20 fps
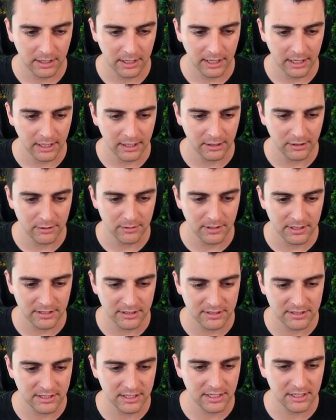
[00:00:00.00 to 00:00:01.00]
And you
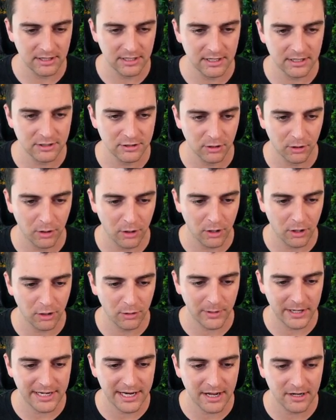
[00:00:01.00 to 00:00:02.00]
can see this all
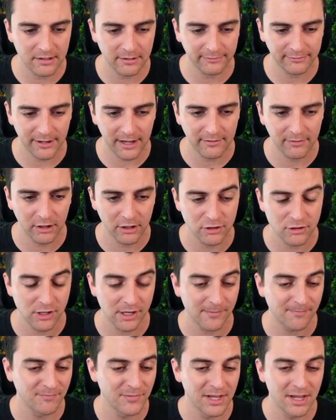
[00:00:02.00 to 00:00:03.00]
the way down to
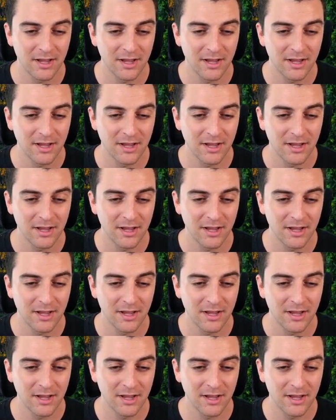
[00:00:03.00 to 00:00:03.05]
500.